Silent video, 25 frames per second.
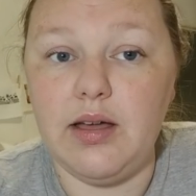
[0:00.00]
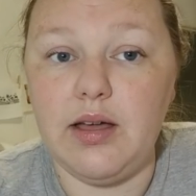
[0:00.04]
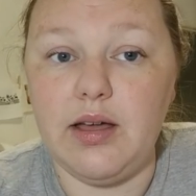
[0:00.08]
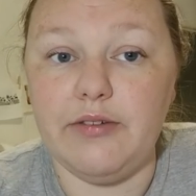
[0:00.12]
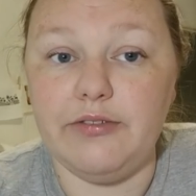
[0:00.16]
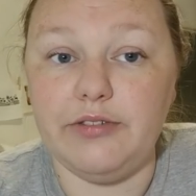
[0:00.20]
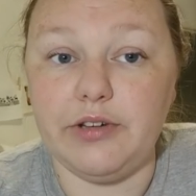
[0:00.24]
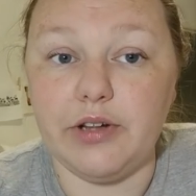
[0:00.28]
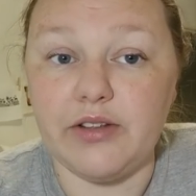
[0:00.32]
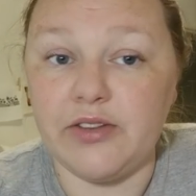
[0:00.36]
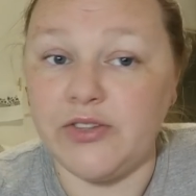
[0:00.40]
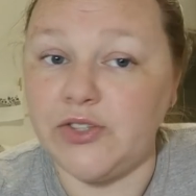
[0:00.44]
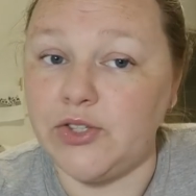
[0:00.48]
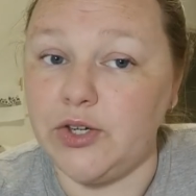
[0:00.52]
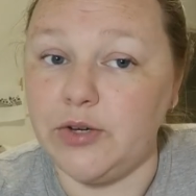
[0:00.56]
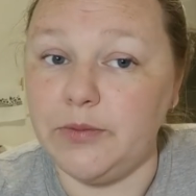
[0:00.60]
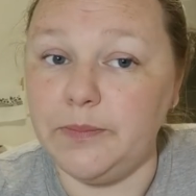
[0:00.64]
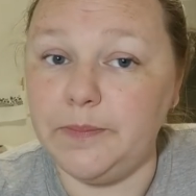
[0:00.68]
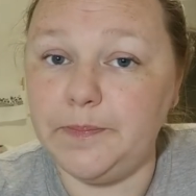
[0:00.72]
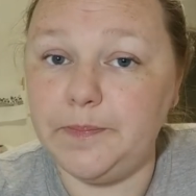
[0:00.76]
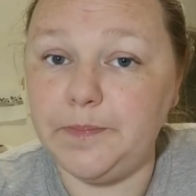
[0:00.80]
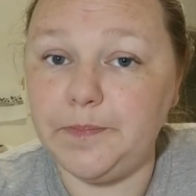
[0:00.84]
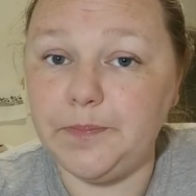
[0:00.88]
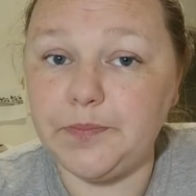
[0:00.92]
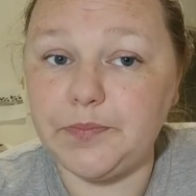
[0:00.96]
a floss
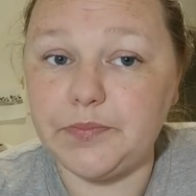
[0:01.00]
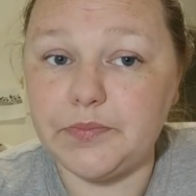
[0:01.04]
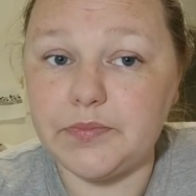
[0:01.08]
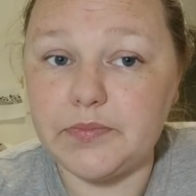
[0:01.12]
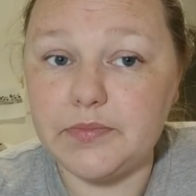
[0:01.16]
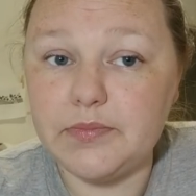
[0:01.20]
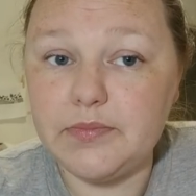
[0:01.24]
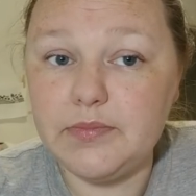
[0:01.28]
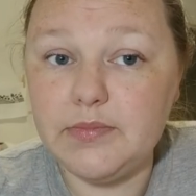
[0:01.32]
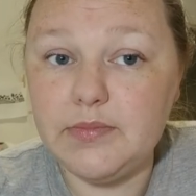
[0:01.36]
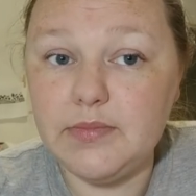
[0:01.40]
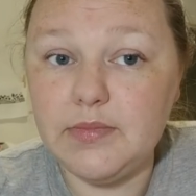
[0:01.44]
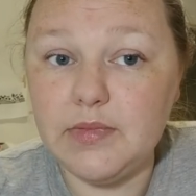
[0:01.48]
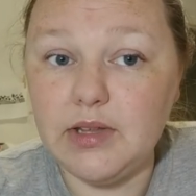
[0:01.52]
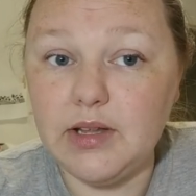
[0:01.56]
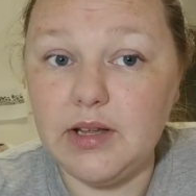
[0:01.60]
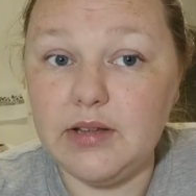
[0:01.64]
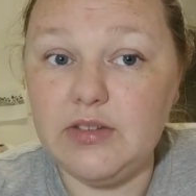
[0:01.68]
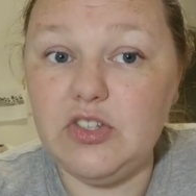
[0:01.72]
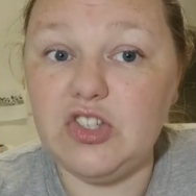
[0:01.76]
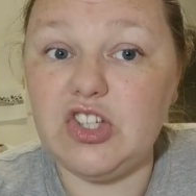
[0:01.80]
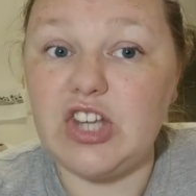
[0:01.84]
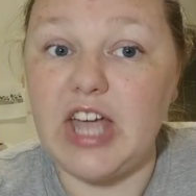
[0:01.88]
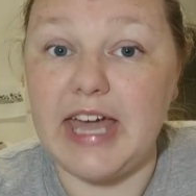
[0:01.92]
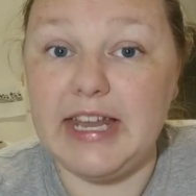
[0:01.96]
tube
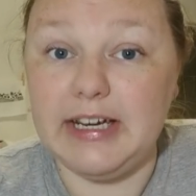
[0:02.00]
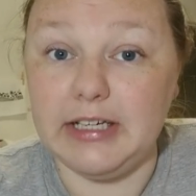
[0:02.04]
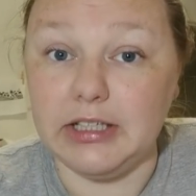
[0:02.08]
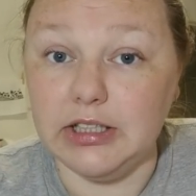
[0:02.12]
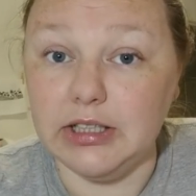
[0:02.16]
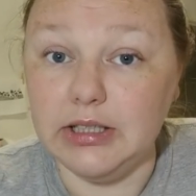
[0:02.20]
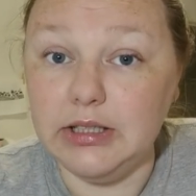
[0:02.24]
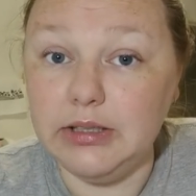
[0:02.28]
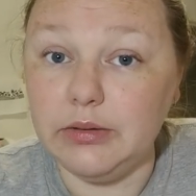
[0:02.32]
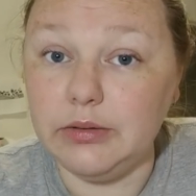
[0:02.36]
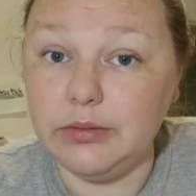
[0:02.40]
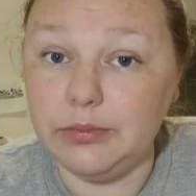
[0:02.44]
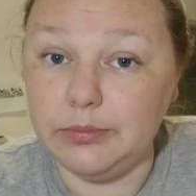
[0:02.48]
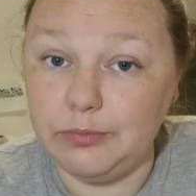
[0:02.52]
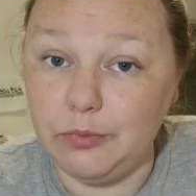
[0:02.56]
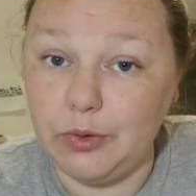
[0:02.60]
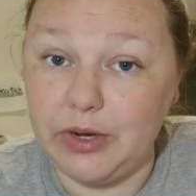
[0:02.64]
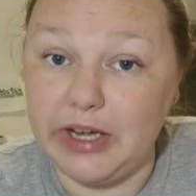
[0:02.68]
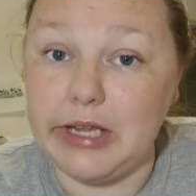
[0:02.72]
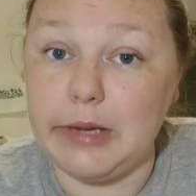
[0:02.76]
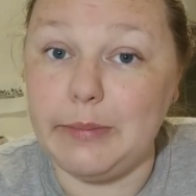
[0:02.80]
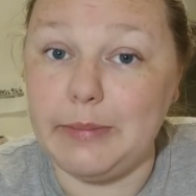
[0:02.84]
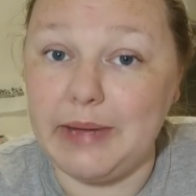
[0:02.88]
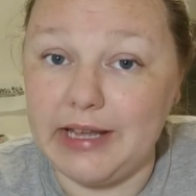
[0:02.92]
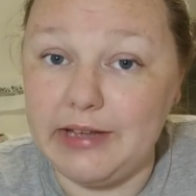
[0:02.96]
channel
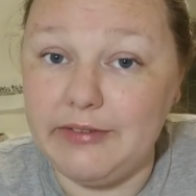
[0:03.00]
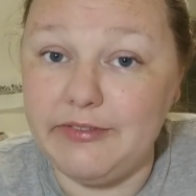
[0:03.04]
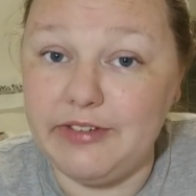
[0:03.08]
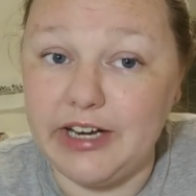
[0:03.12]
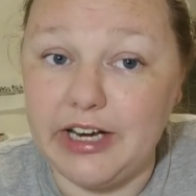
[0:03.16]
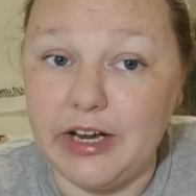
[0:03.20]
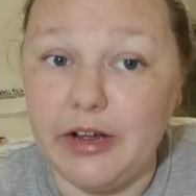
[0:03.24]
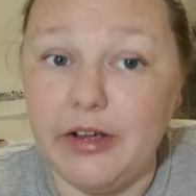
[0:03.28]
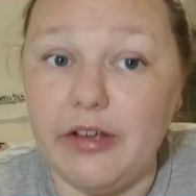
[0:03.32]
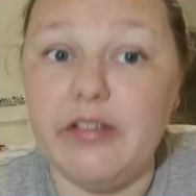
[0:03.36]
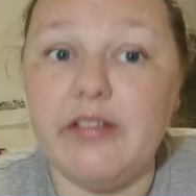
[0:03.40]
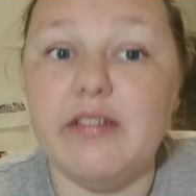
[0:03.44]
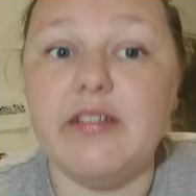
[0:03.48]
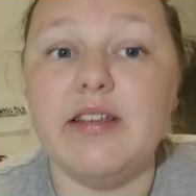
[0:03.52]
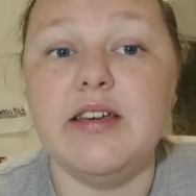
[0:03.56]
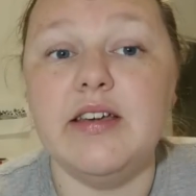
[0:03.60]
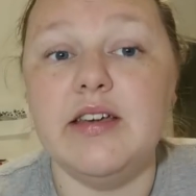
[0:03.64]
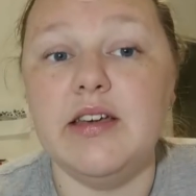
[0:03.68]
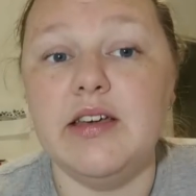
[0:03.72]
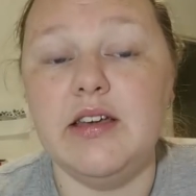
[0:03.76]
where you make videos.